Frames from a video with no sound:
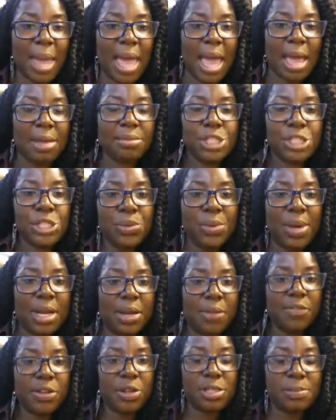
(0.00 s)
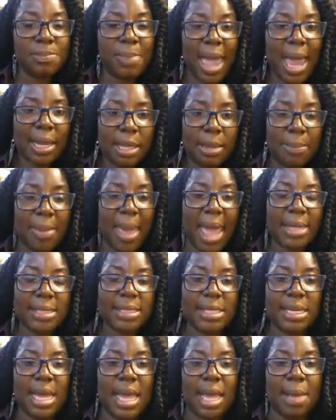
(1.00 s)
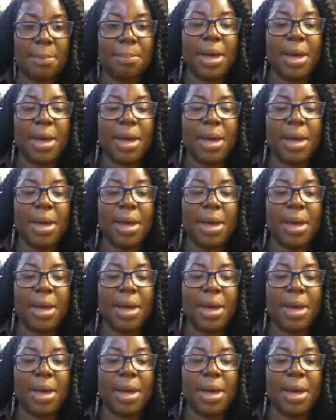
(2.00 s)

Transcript: I have two interviews back to back today,